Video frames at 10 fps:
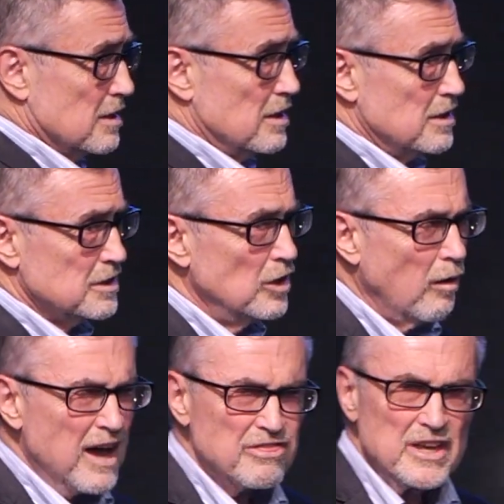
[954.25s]
You know,
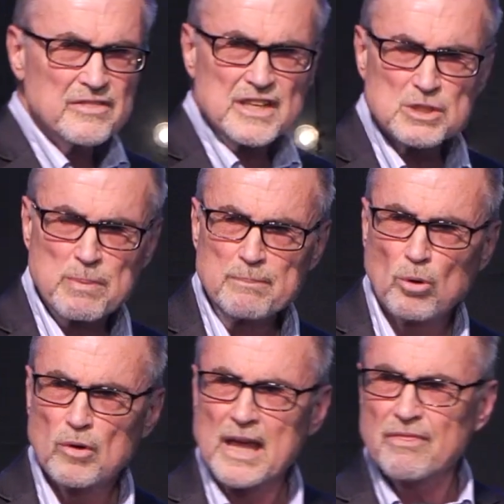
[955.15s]
I think these people
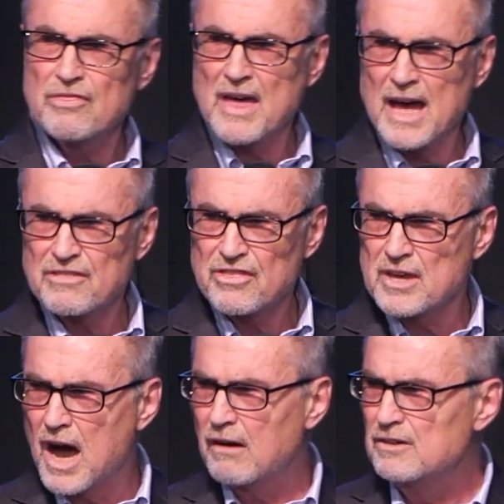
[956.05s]
get that
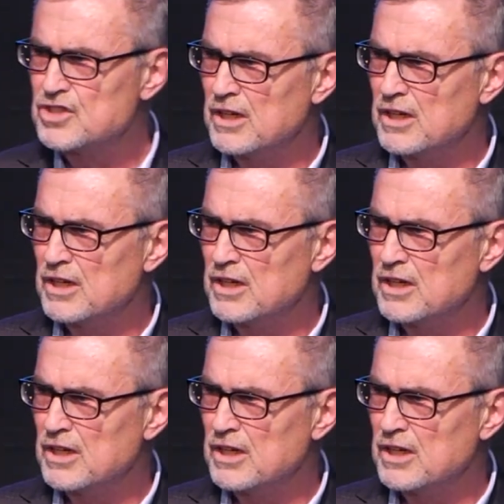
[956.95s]
theology